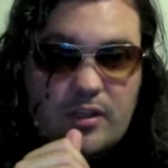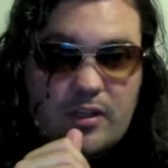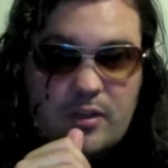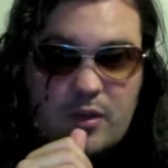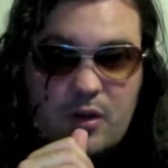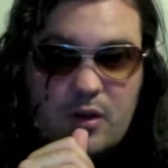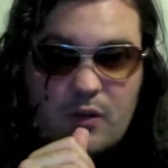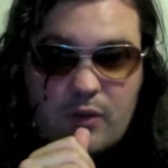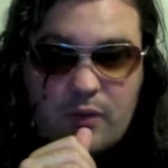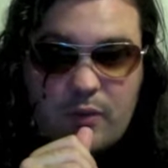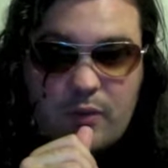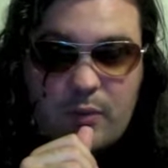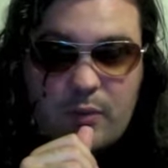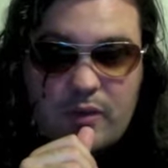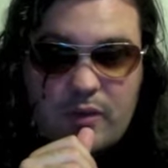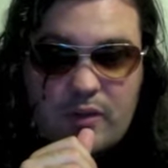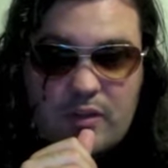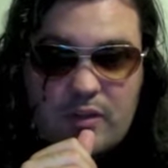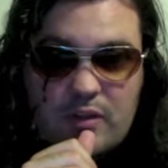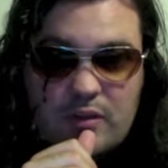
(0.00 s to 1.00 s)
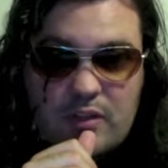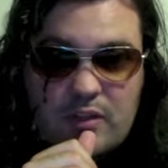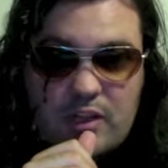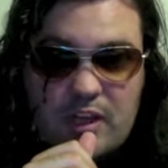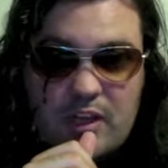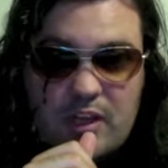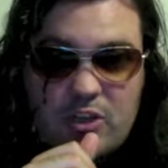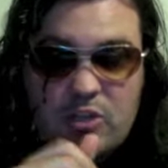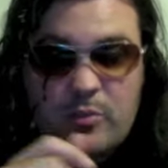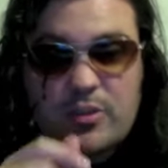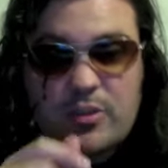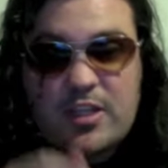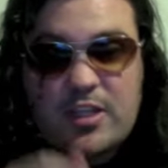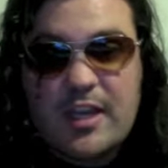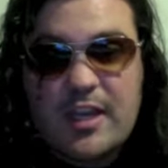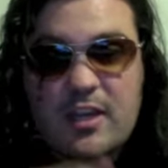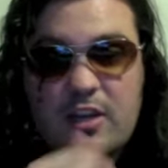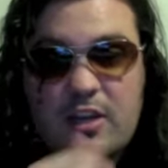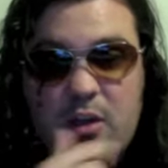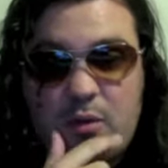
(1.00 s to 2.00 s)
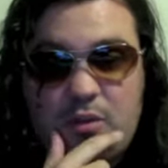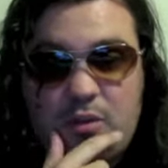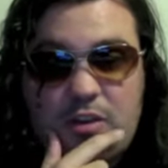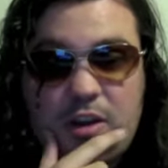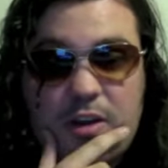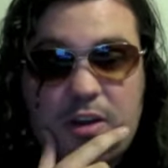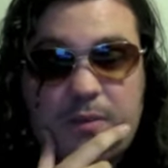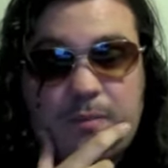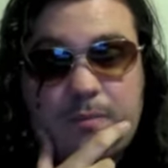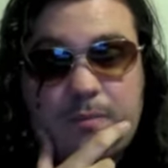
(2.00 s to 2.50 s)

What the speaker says: you know, for movies of today should be taking notes on.